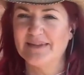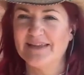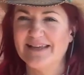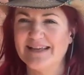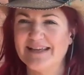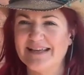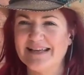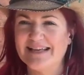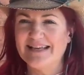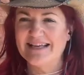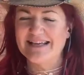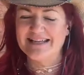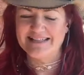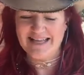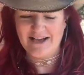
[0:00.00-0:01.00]
Oh, good.
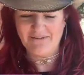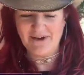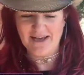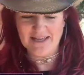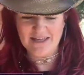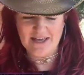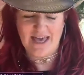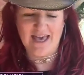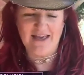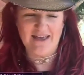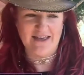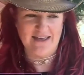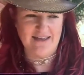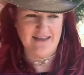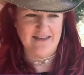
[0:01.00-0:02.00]
How, are, you, you doing
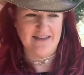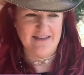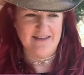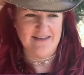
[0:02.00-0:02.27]
tonight?